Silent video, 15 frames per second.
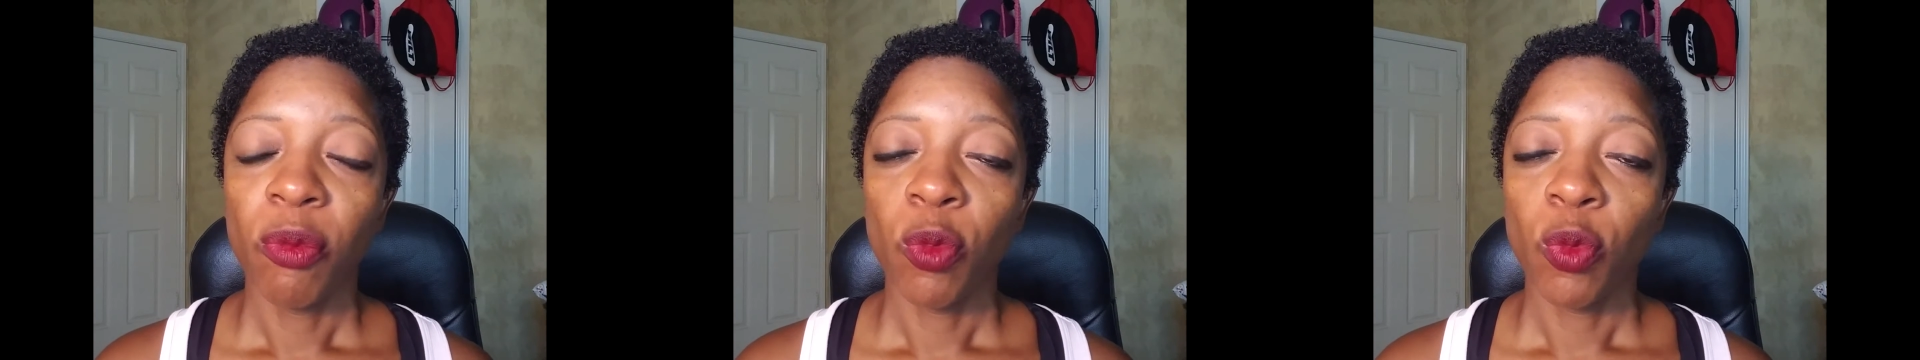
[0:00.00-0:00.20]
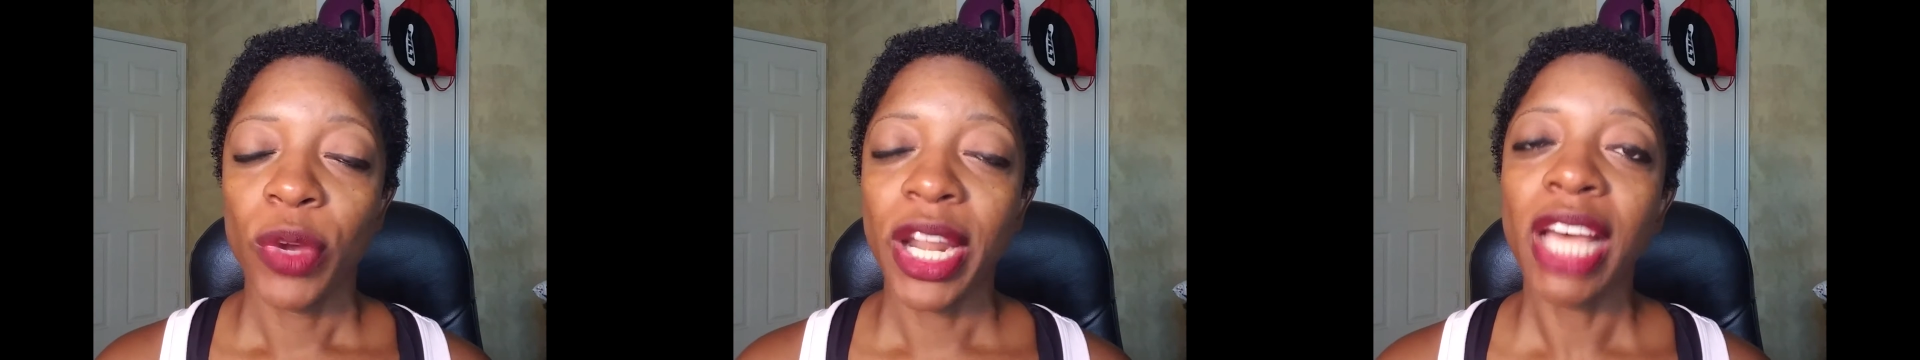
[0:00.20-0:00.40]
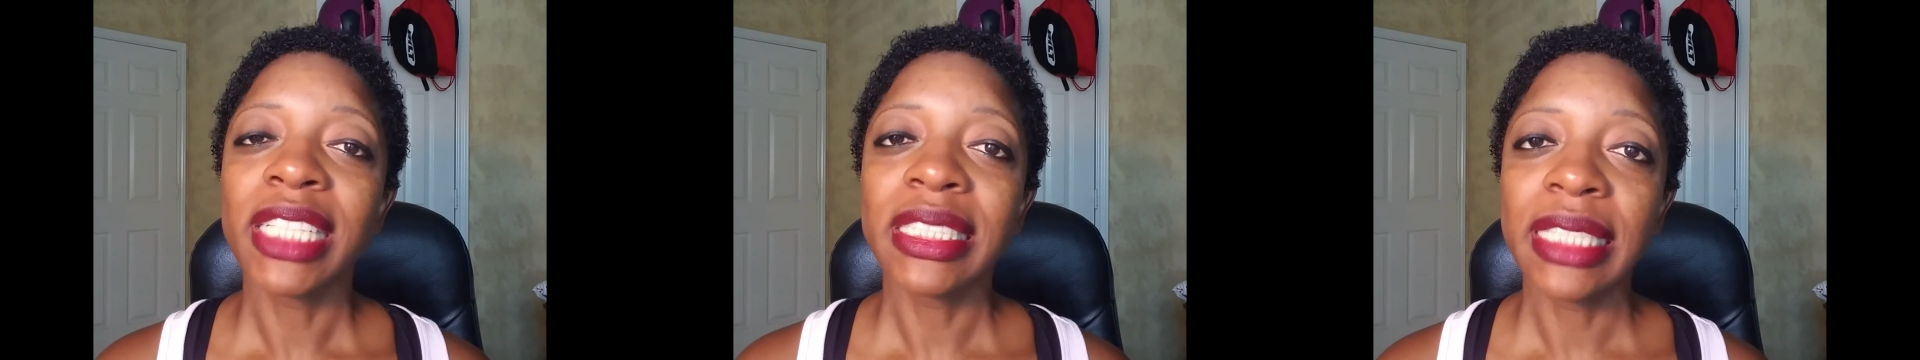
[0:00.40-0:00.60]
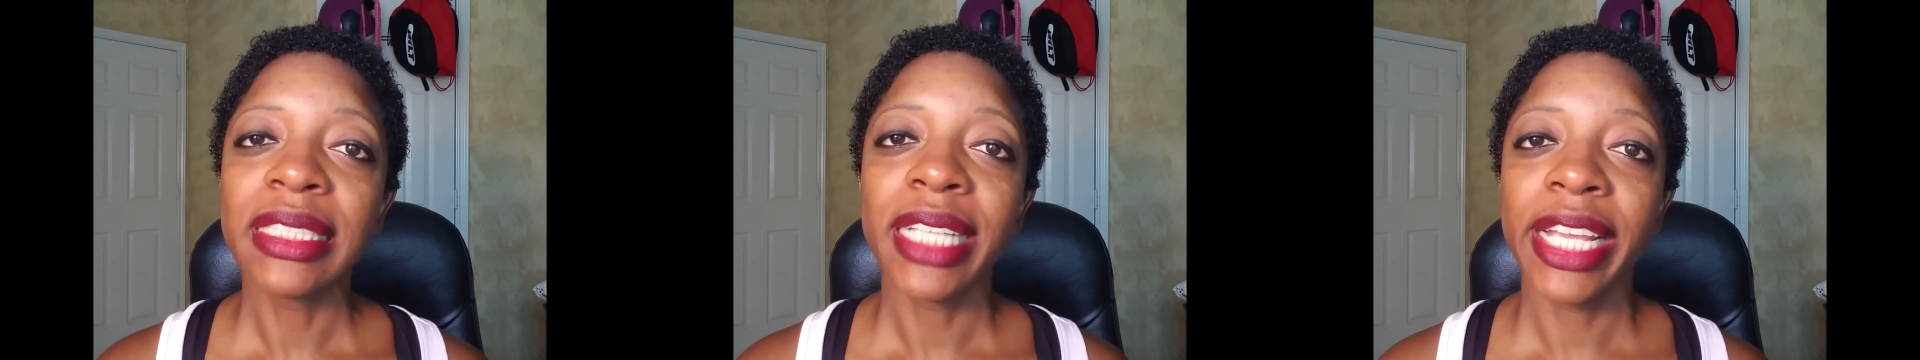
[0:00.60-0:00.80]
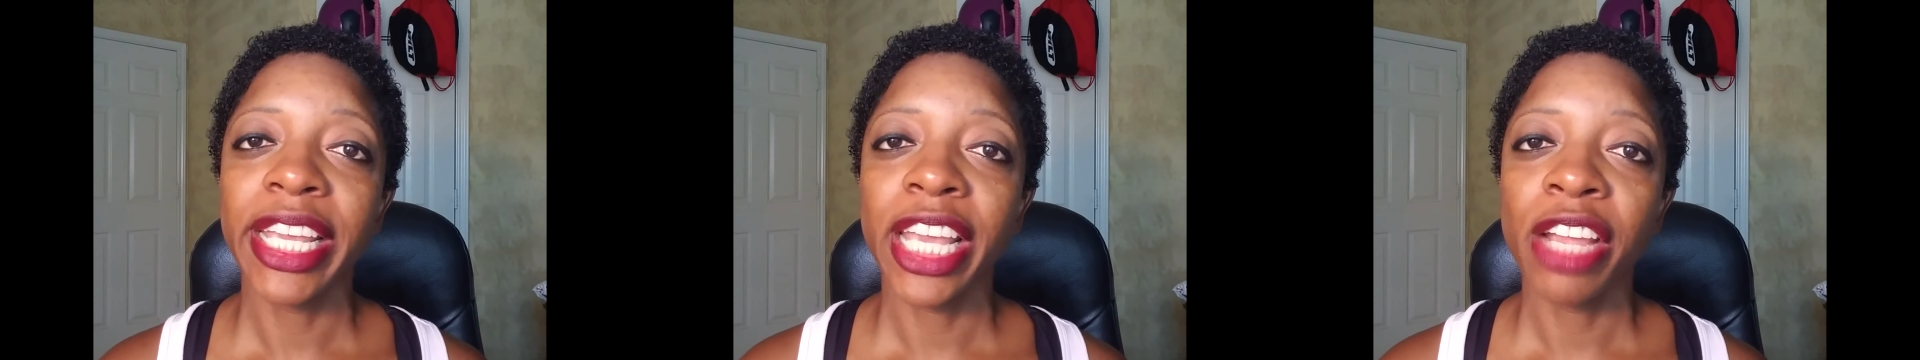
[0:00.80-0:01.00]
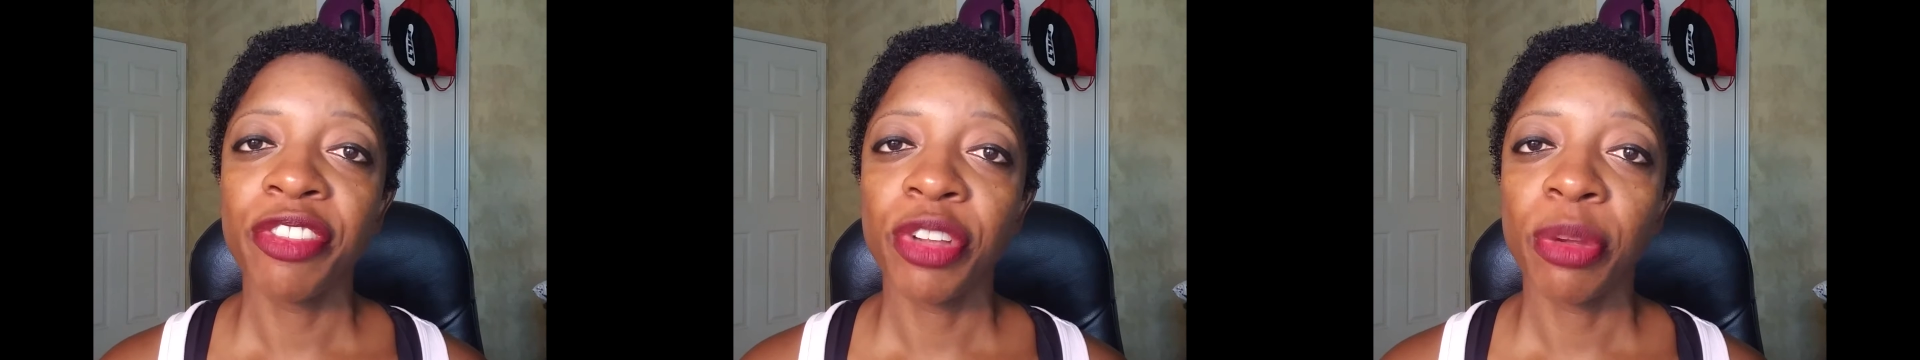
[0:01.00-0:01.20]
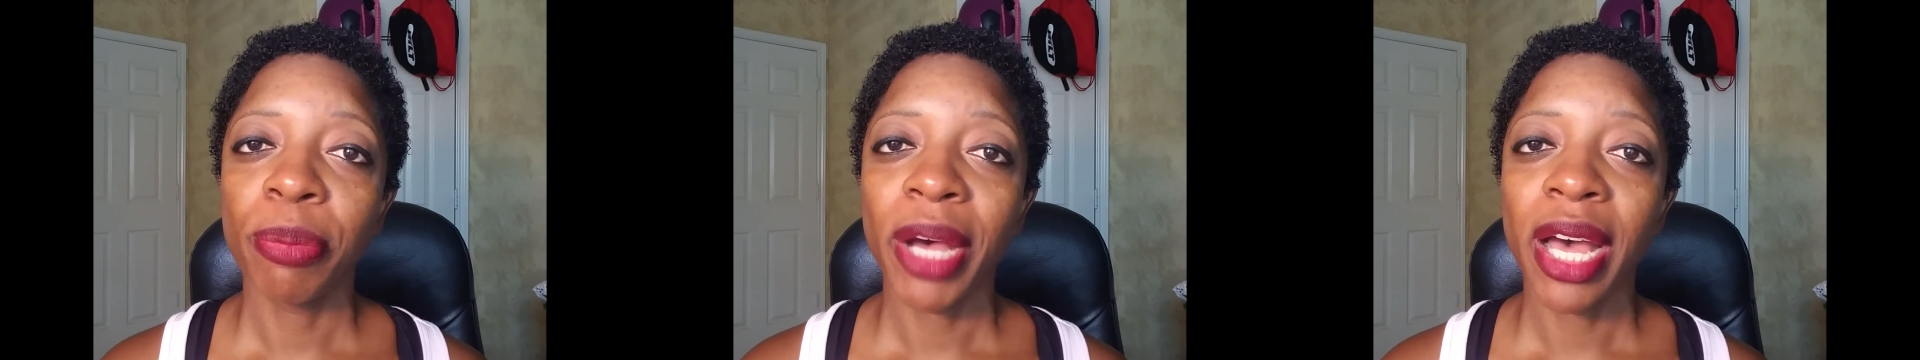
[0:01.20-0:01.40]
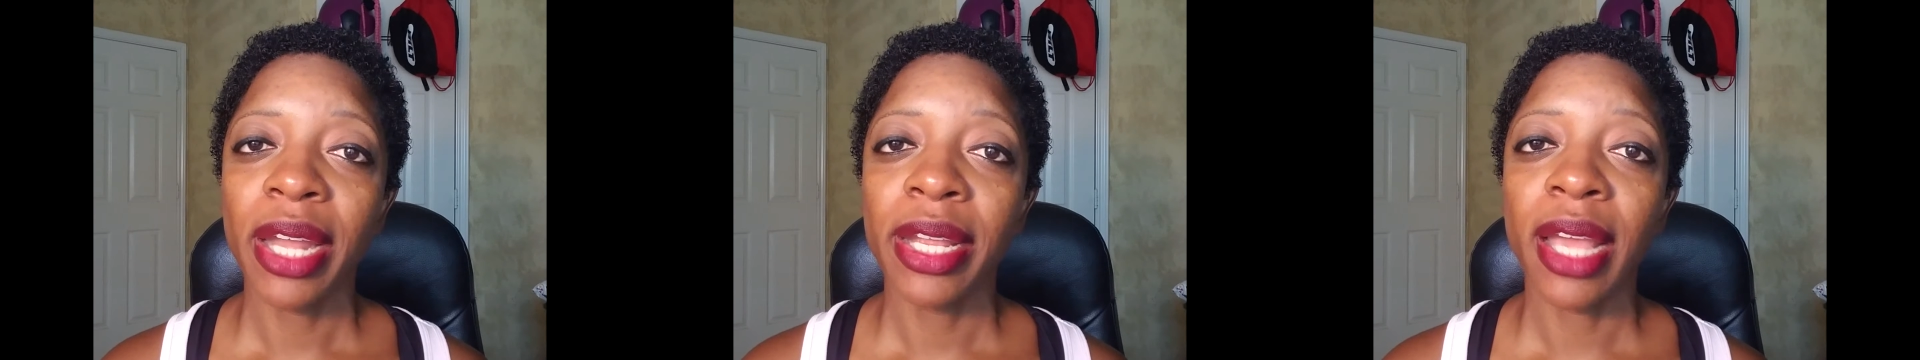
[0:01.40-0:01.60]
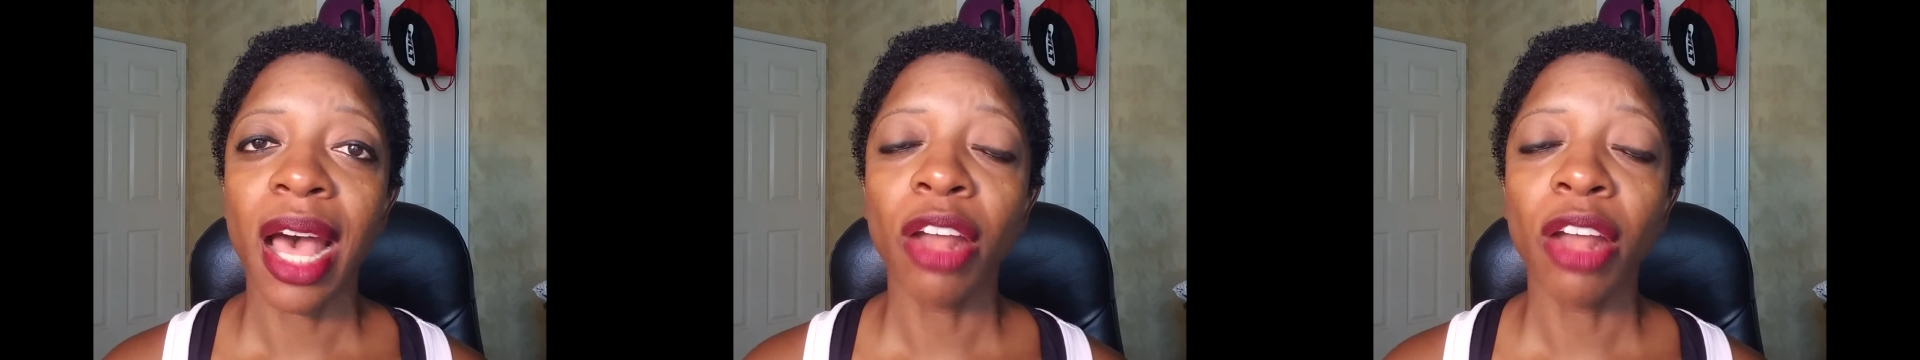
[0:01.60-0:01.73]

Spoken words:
When I say take care of your body,